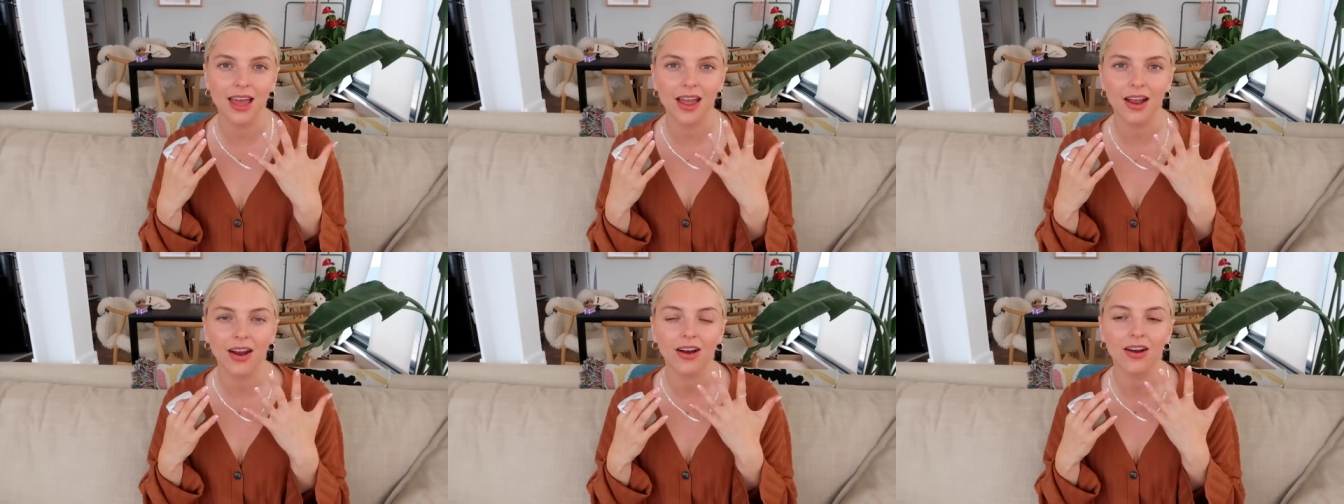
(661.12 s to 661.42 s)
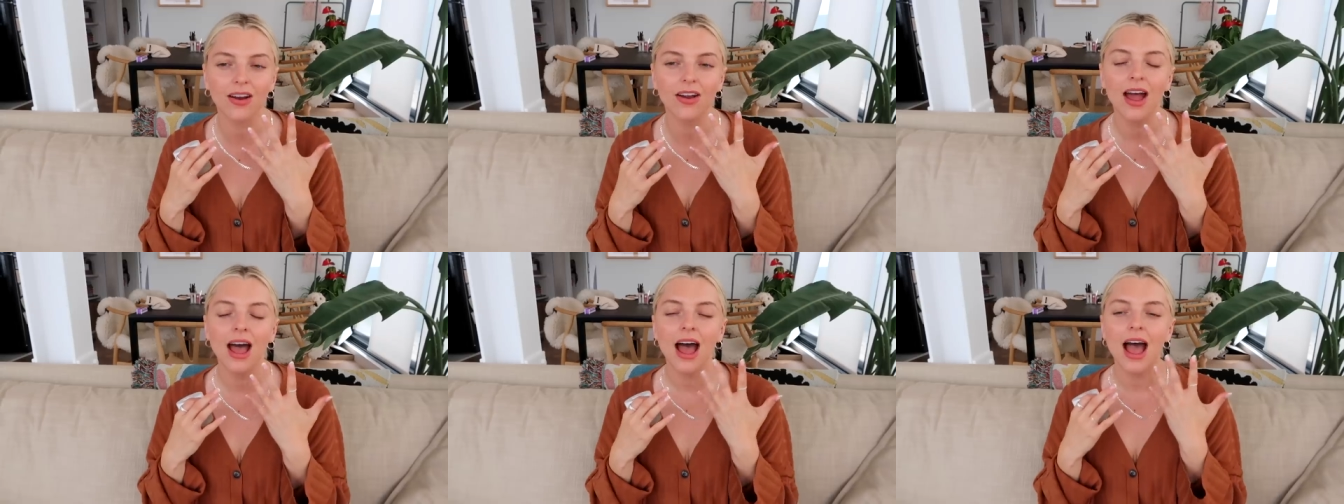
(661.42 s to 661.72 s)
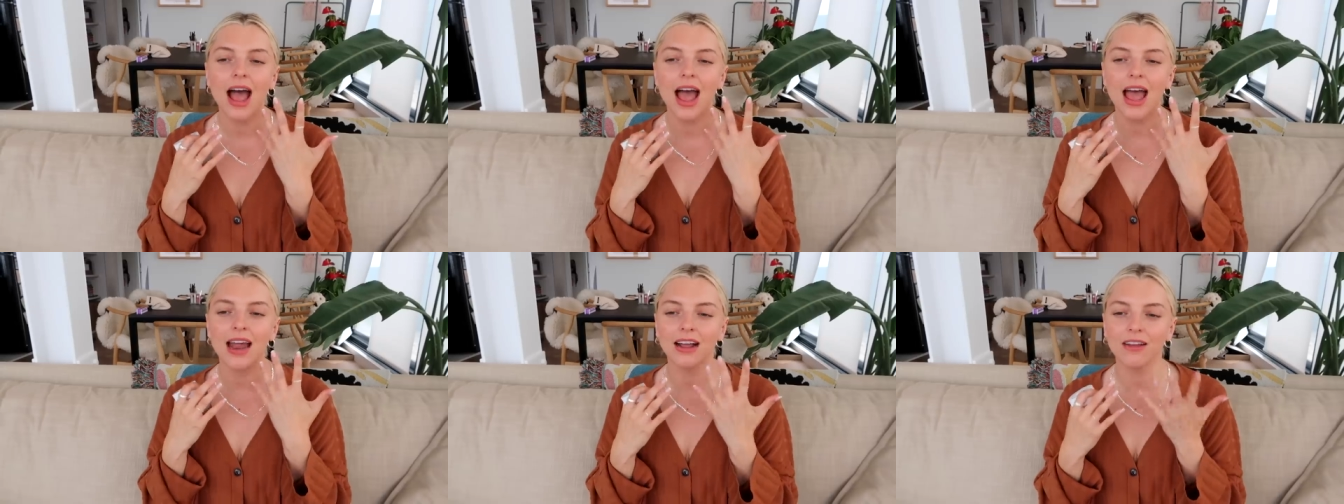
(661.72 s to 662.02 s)
there.
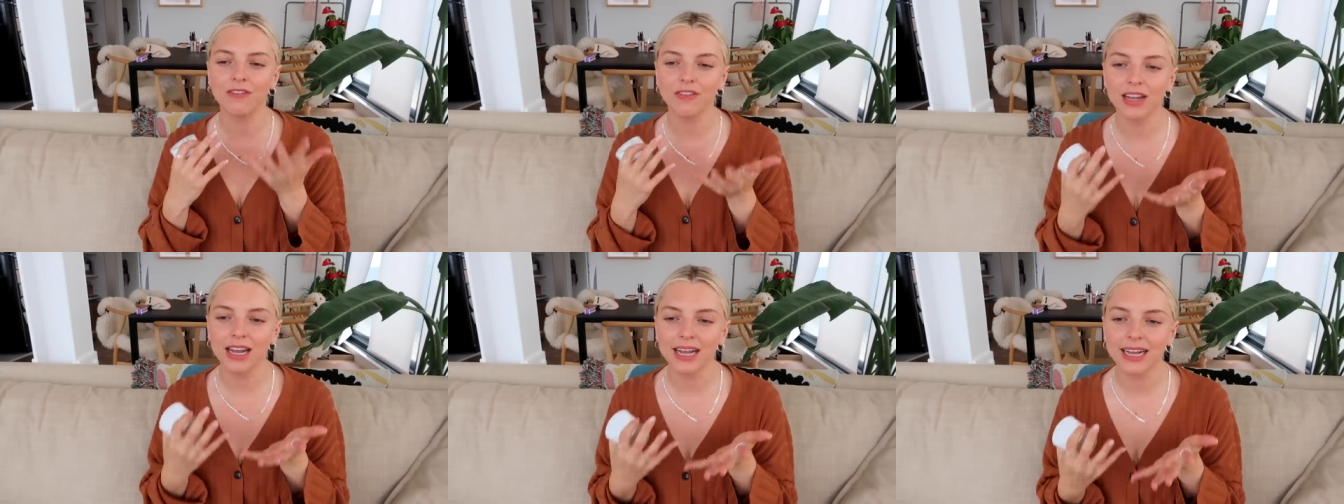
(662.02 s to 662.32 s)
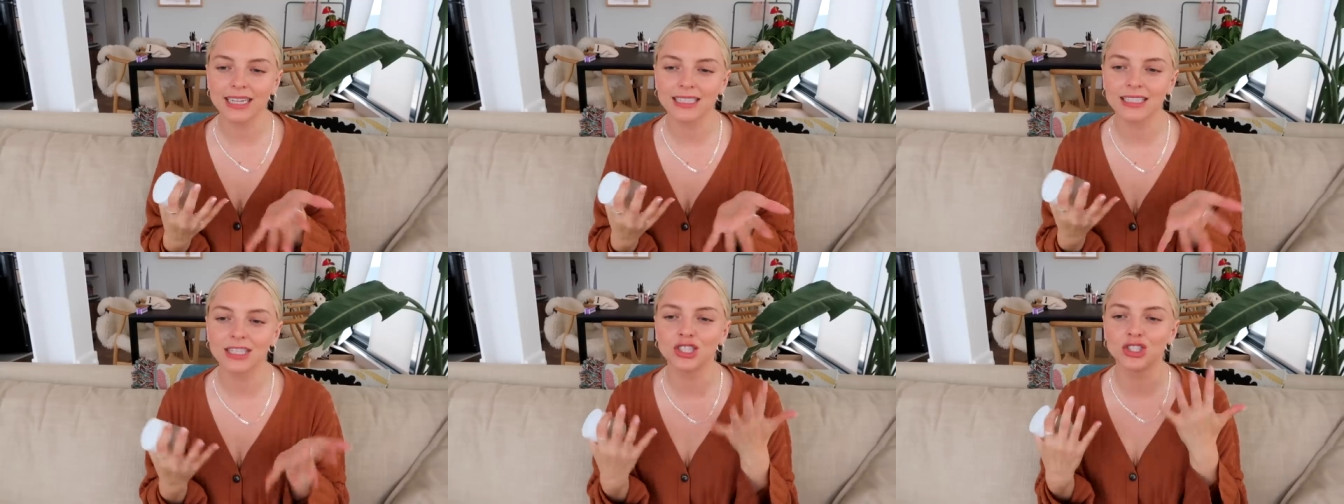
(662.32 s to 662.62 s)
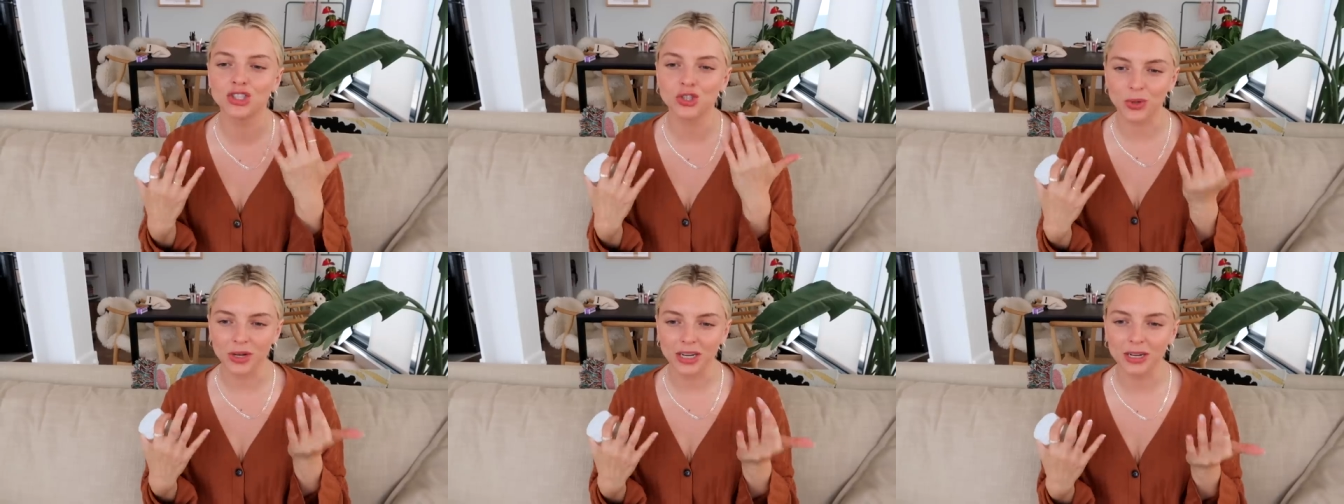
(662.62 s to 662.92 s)
And I feel like it's a
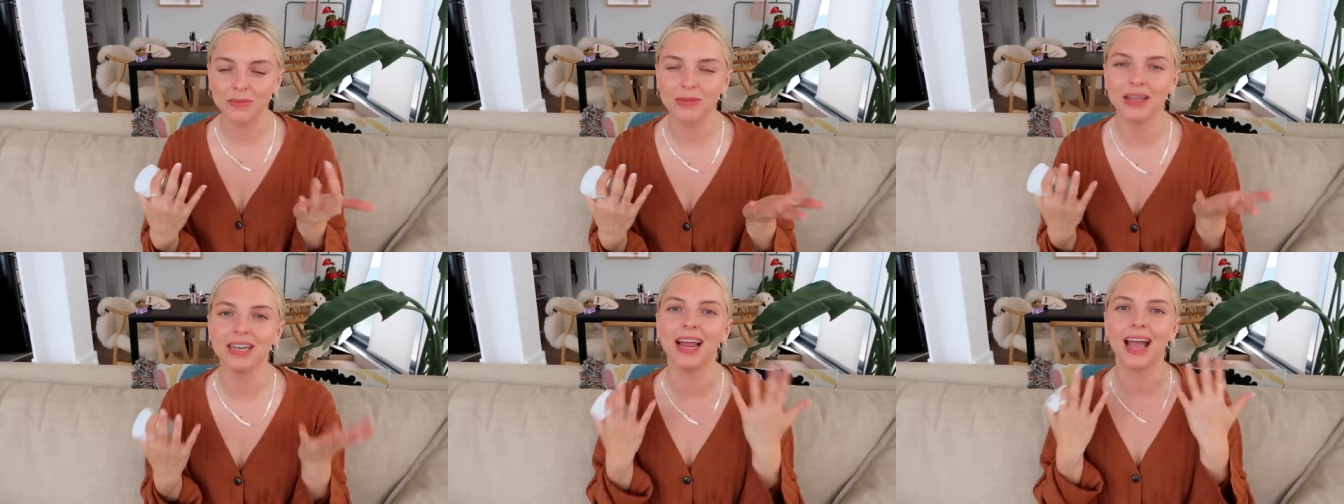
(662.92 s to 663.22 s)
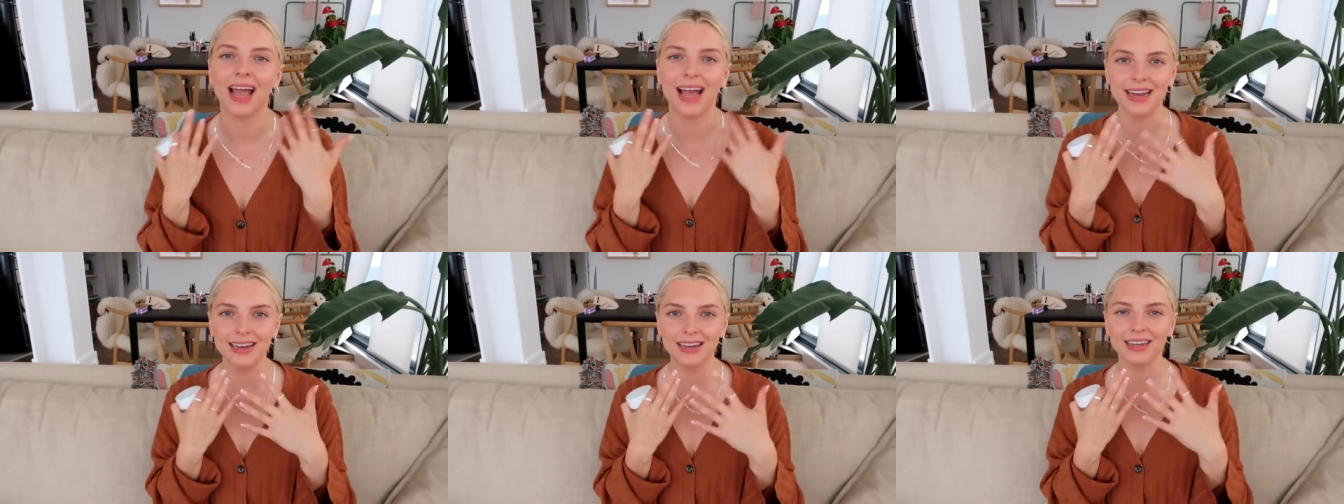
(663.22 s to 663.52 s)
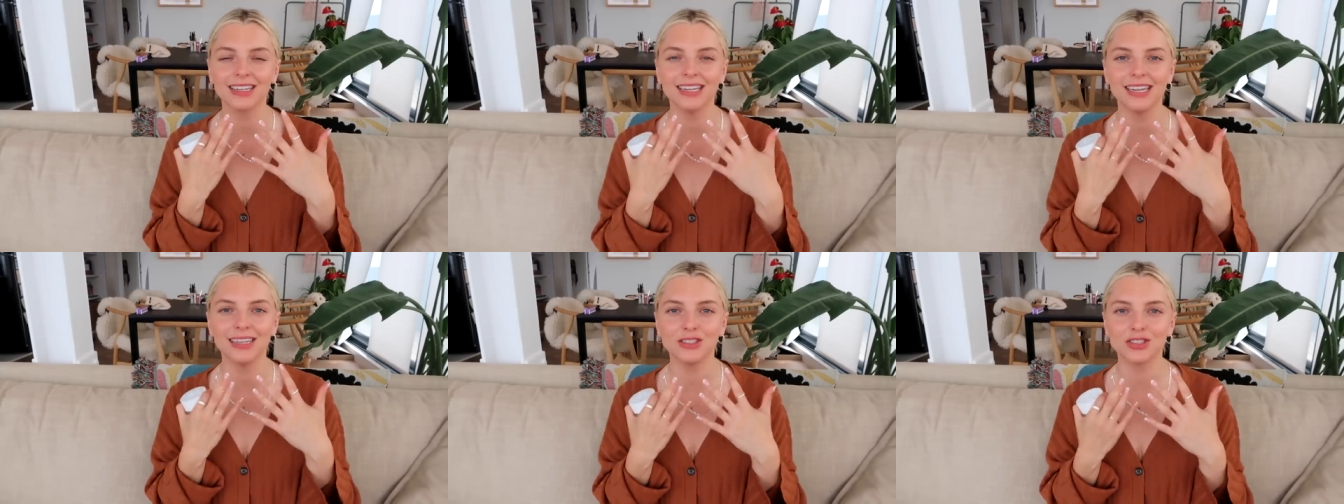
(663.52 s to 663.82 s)
treatment and a
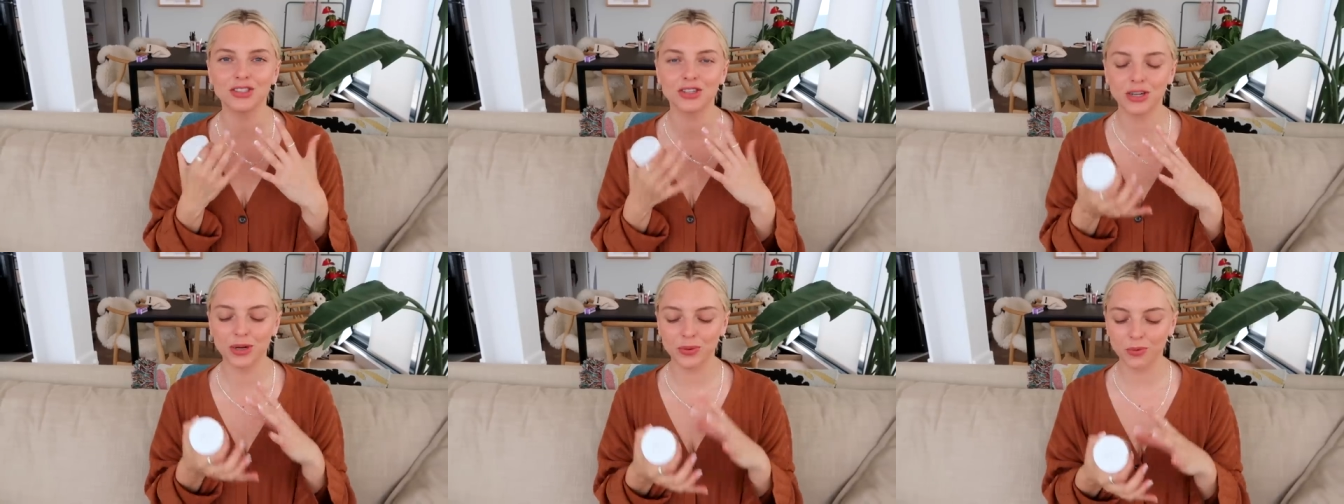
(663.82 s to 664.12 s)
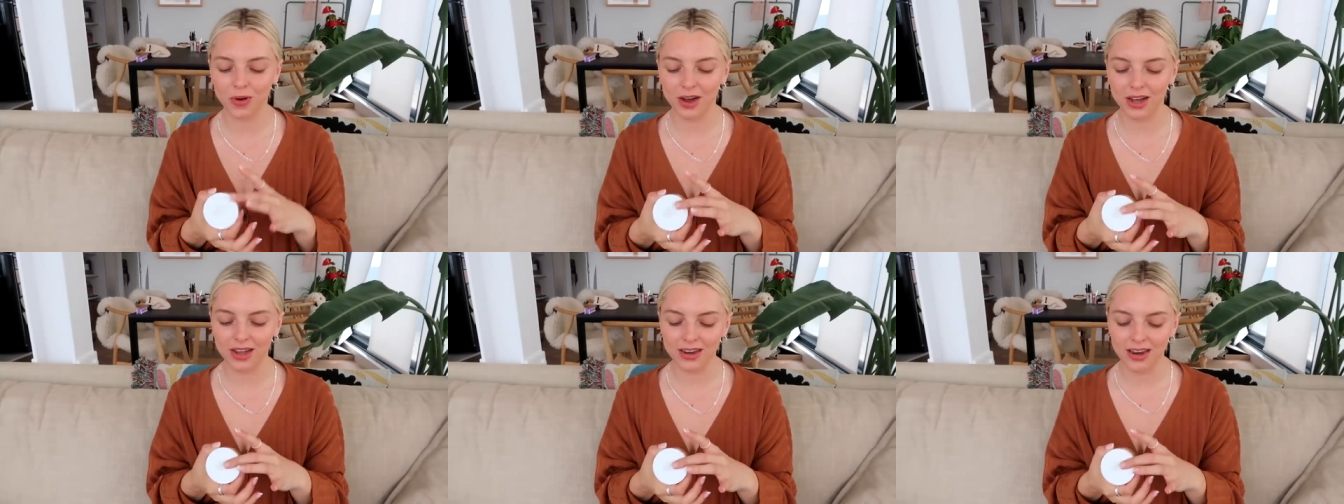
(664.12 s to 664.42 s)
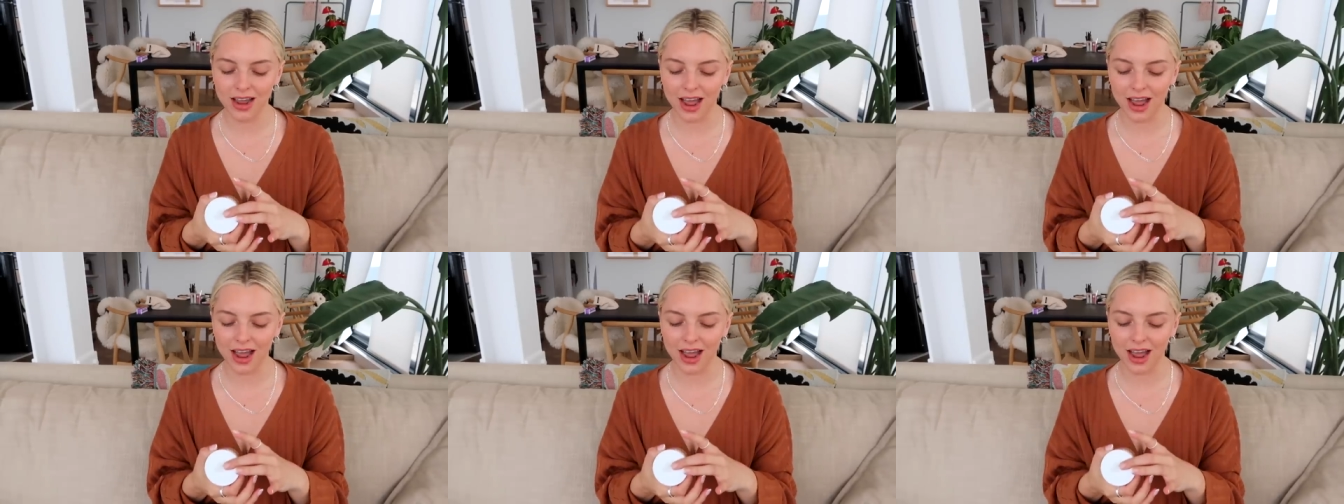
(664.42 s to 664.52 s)
cleanser in one,